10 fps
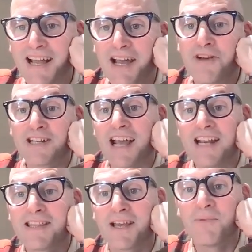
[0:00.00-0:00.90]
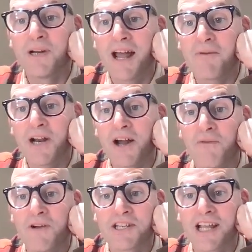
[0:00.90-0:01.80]
In fact, anything we're now got
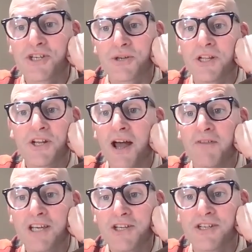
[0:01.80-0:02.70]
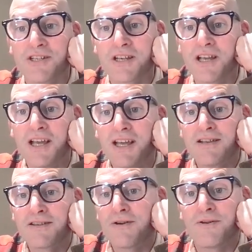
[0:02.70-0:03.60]
residential, they don't have kitchens.
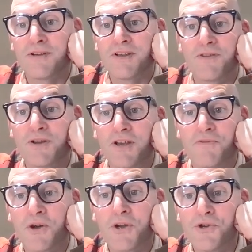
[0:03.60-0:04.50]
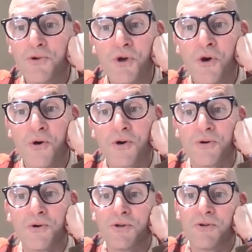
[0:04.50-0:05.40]
So if you go to New York
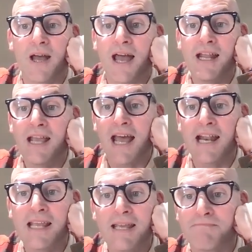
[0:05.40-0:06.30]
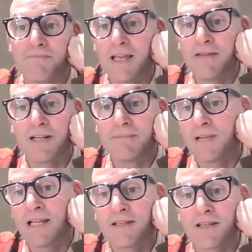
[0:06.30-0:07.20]
or any even
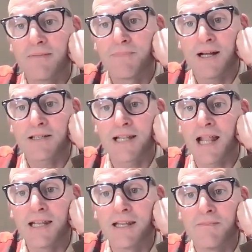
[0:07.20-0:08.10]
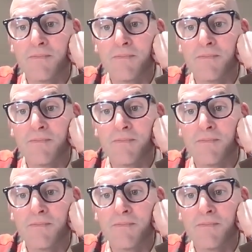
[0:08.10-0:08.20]
in some parts of London